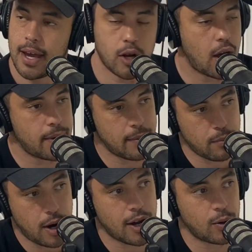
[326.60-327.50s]
guy named
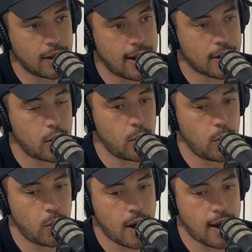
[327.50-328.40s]
Michael Lark
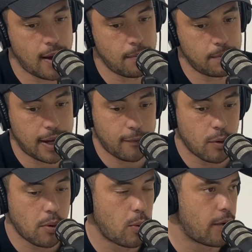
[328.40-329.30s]
who um, played
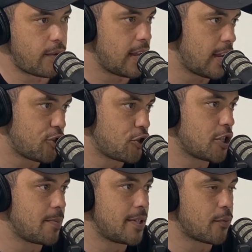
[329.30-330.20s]
football with, he
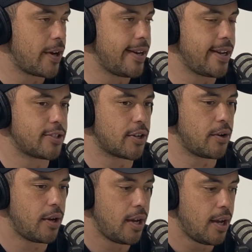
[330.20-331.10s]
introduced me to reading.
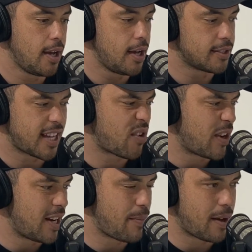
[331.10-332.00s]
So started
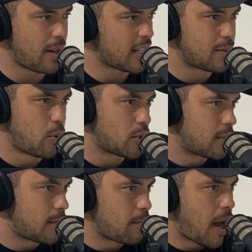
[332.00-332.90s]
reading about like
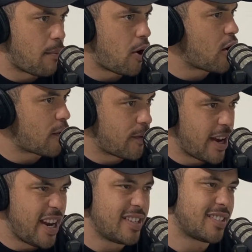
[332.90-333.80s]
sports uh,
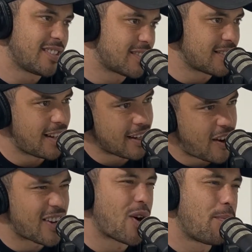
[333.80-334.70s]
biographies and just like
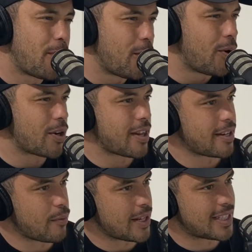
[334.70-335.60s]
kind of got bored and
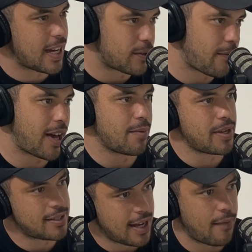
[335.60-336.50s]
then went self
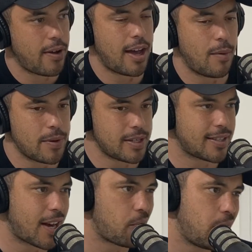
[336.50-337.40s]
development, self help, and then
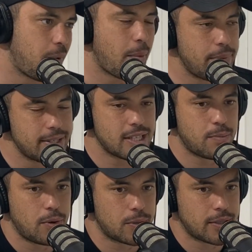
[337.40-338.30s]
started reading about business
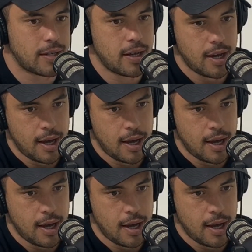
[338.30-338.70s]
books. And